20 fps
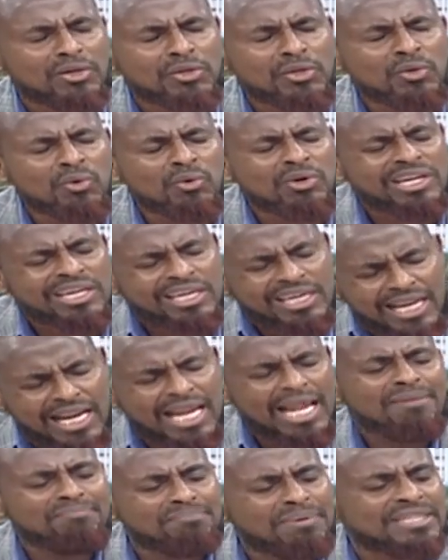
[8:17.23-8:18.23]
You kill
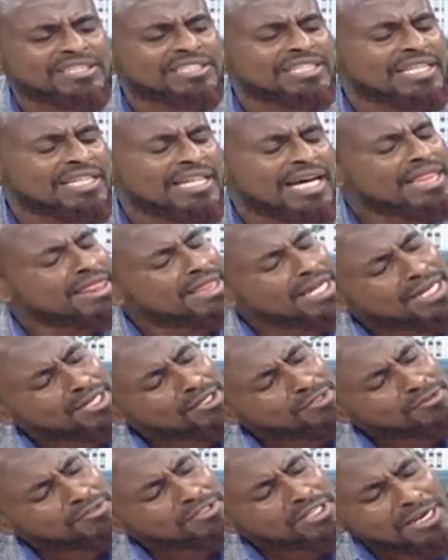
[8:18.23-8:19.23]
a person and then
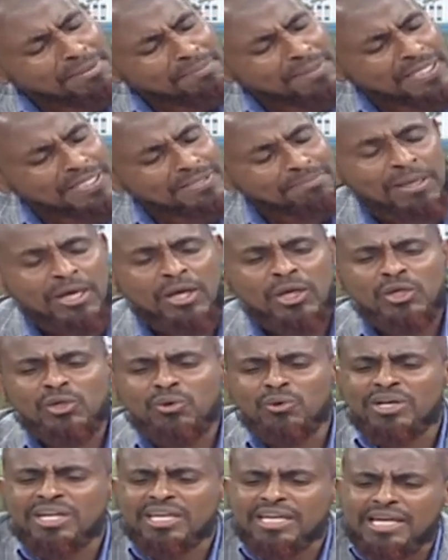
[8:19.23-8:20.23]
you celebrate him.
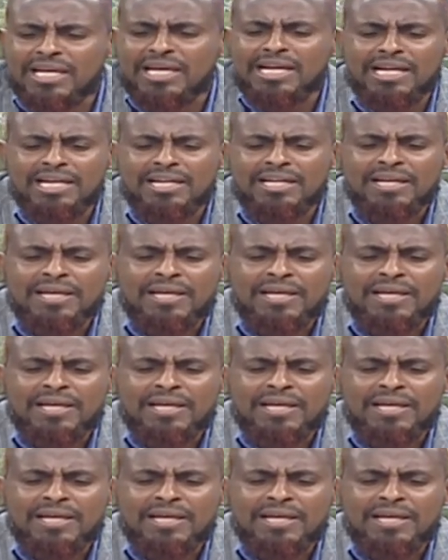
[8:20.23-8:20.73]
You kill